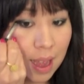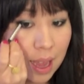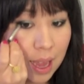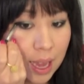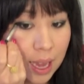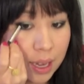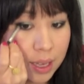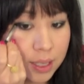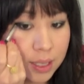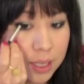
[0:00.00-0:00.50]

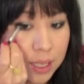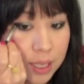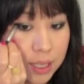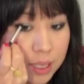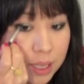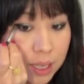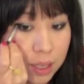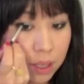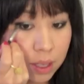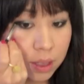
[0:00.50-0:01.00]
and
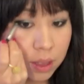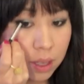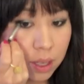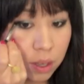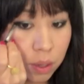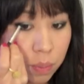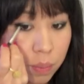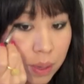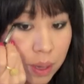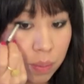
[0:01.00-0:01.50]
detail a
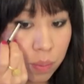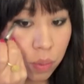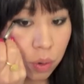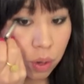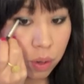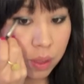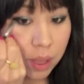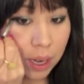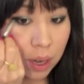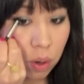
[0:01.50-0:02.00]
little bit
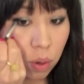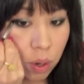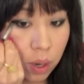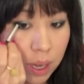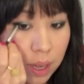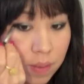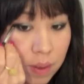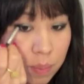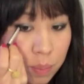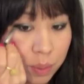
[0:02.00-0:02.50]
more there or
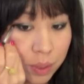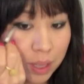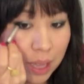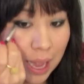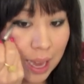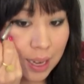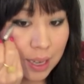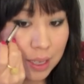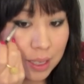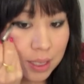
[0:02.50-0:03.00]
even
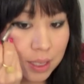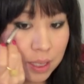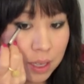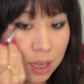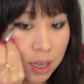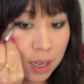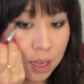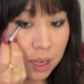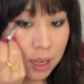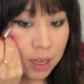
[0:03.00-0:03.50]
blend
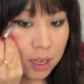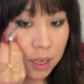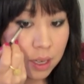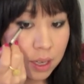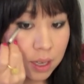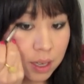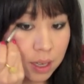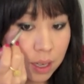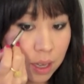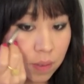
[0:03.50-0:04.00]

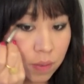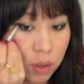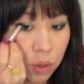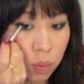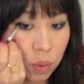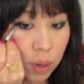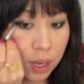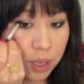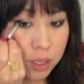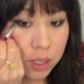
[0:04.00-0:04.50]
if you
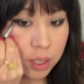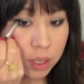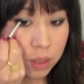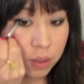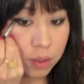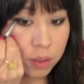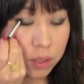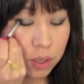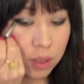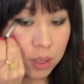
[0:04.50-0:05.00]
want
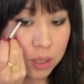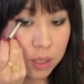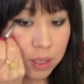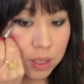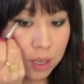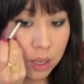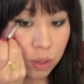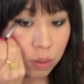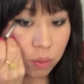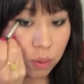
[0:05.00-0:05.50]
to. So this
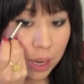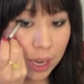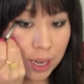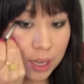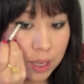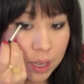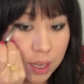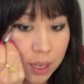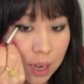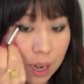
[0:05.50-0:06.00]
is a
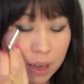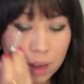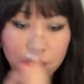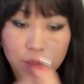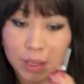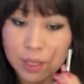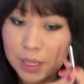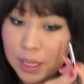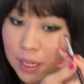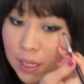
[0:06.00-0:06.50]
great kind of
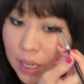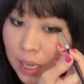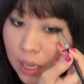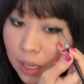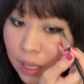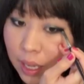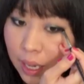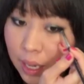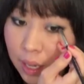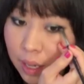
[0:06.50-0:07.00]
a
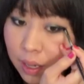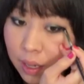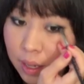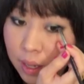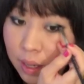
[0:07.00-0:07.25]
detailing